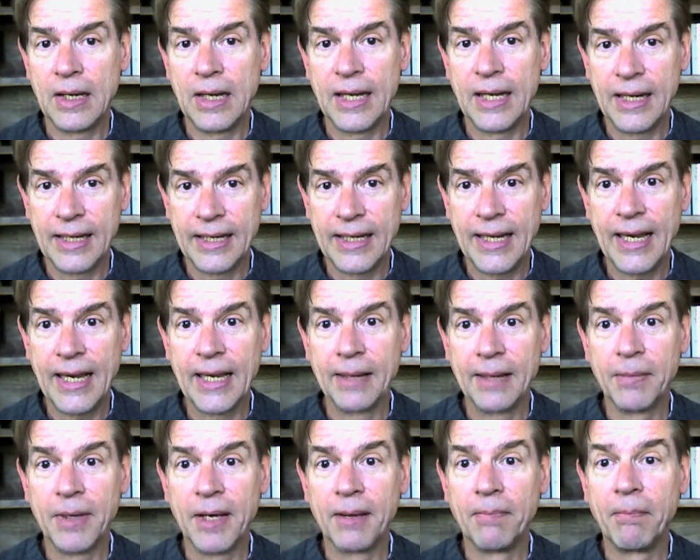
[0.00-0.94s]
in a
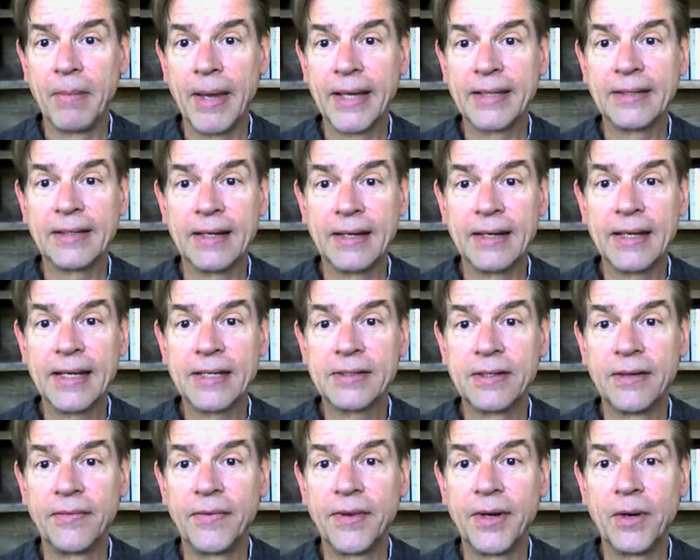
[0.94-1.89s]
game might
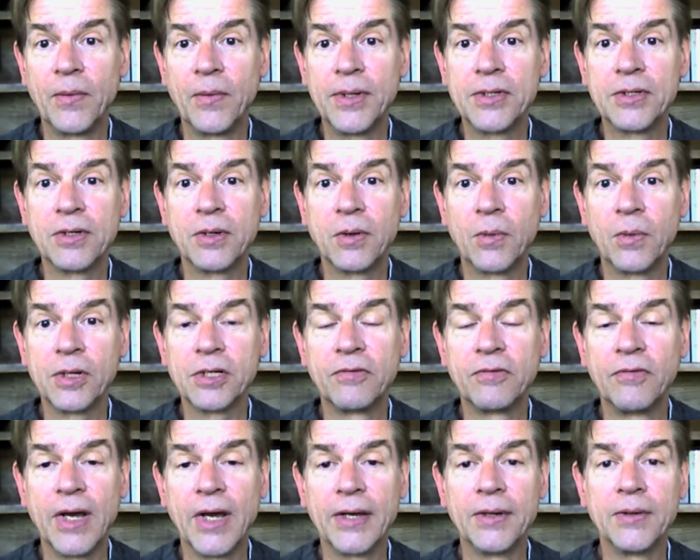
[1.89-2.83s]
lessen the original work's
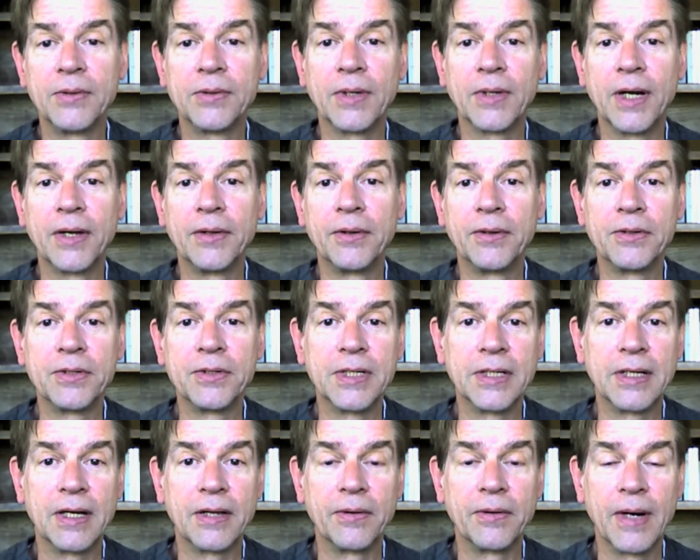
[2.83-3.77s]
value to others
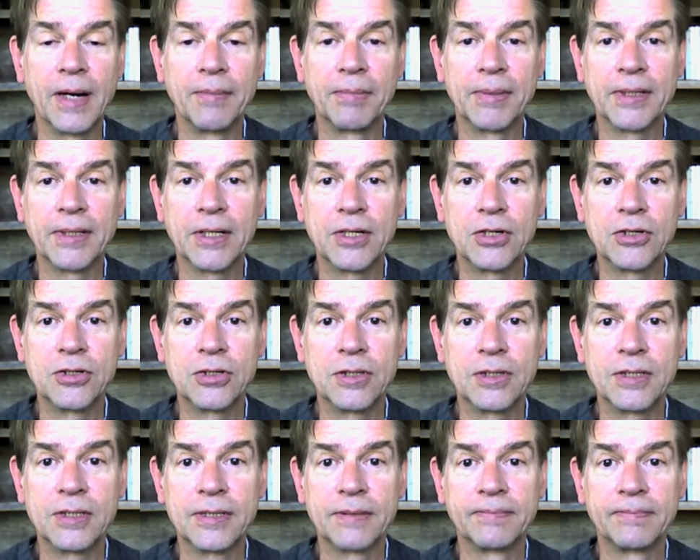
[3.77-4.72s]
in other
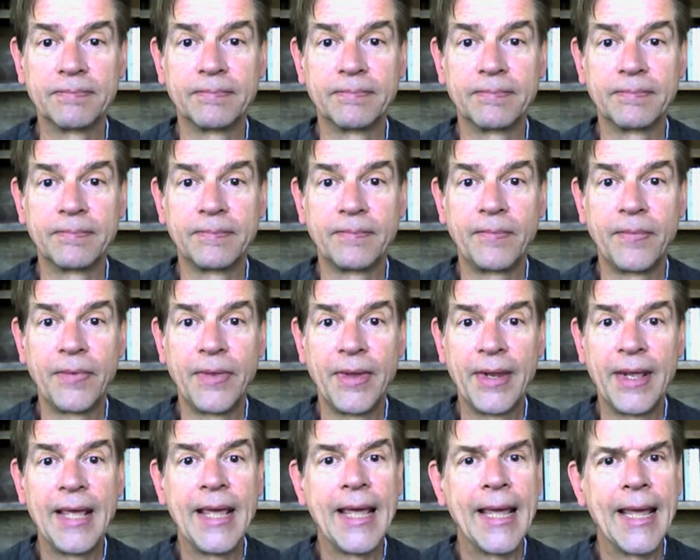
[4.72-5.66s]
applications.
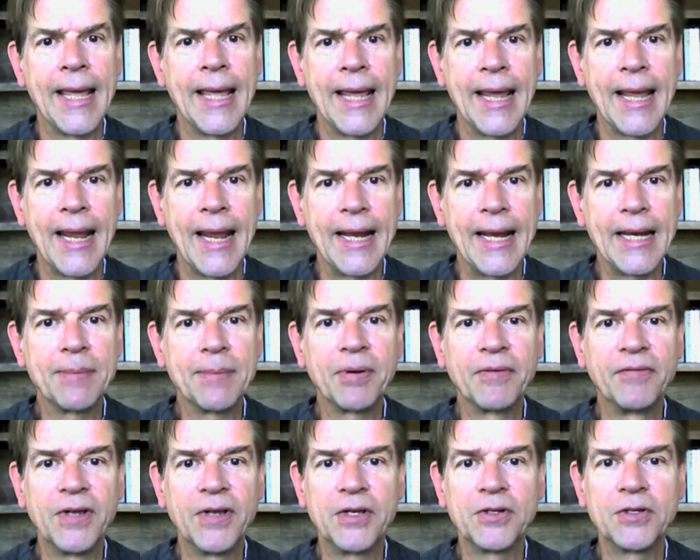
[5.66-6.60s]
Any
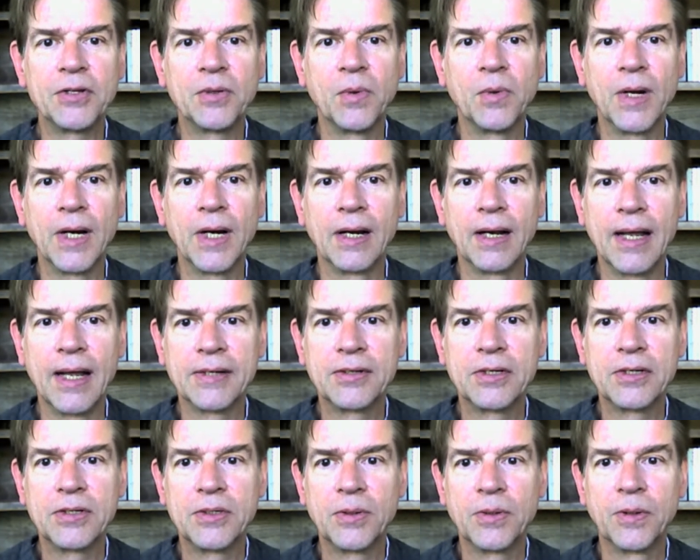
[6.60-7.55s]
provision where a
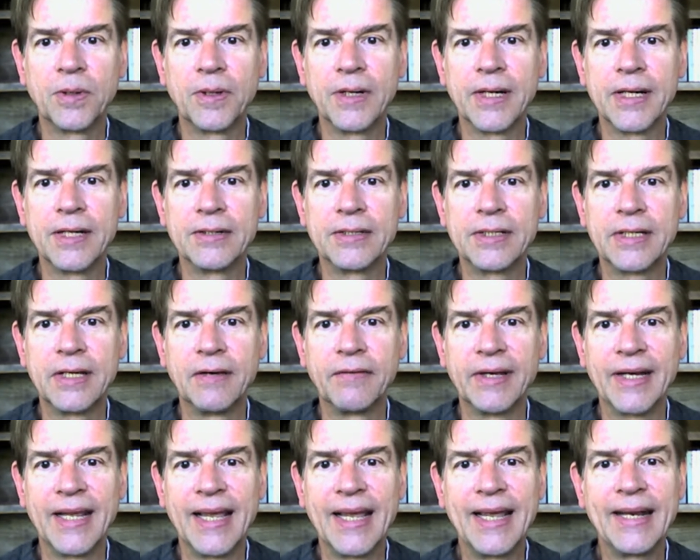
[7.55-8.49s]
licensor is
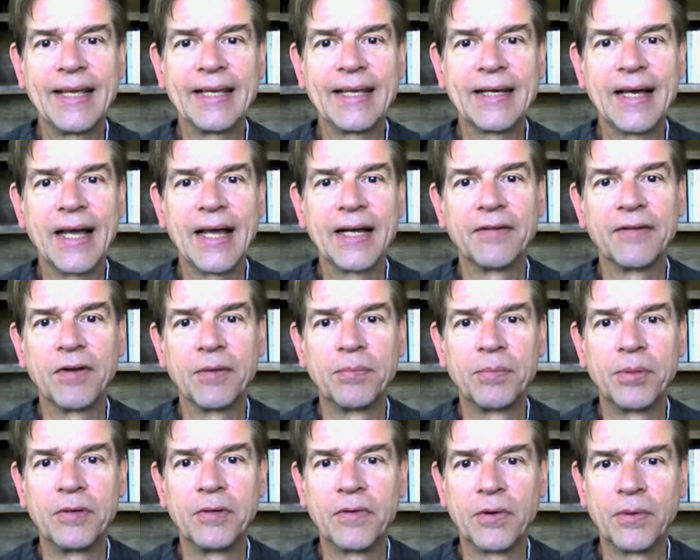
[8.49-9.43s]
given any kind of
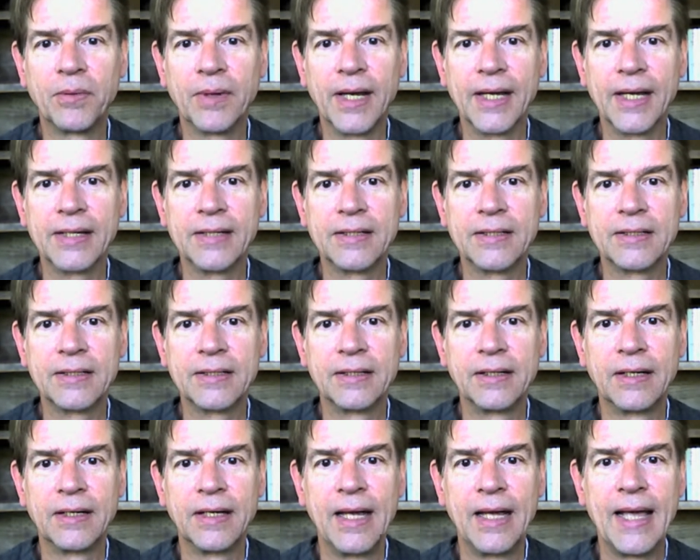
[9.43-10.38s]
approval rights
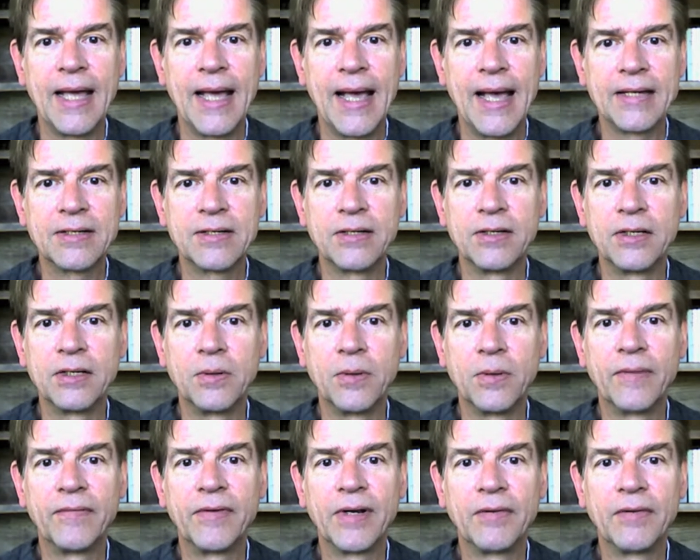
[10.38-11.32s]
as to the
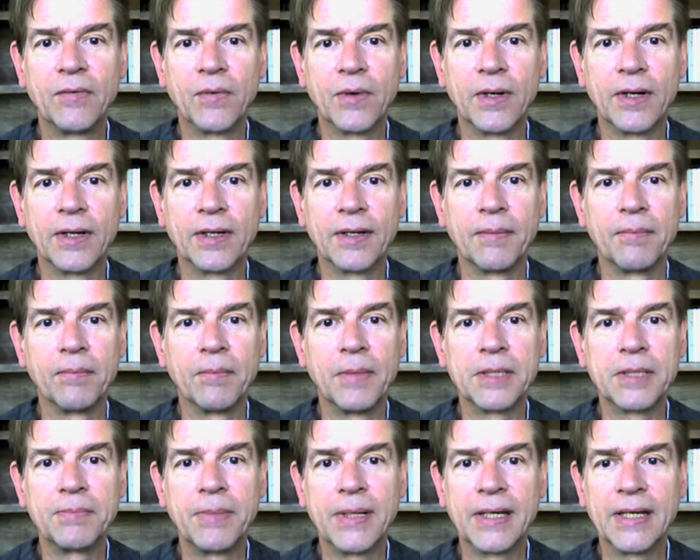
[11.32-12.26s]
derivative work
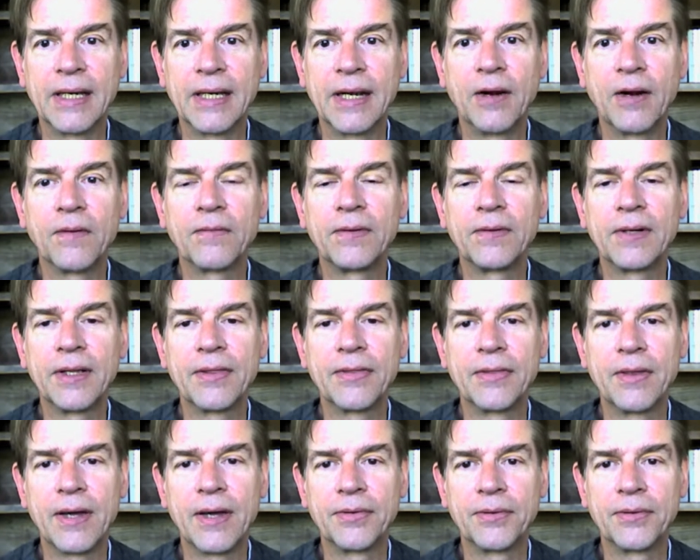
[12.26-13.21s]
must be carefully
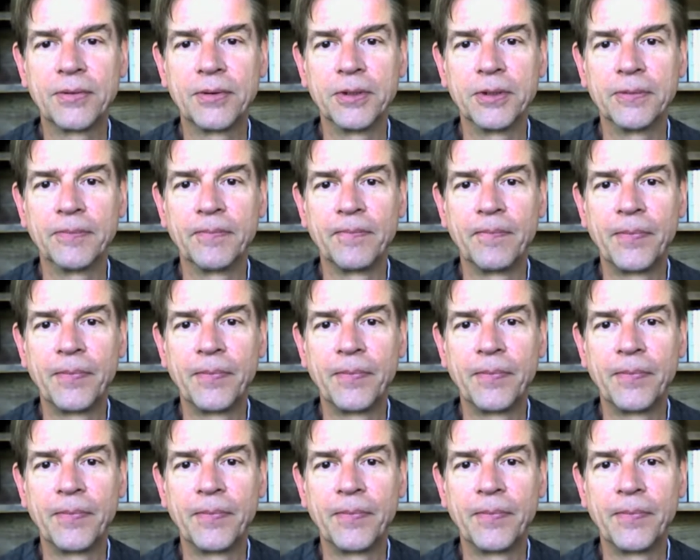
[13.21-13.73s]
thought through.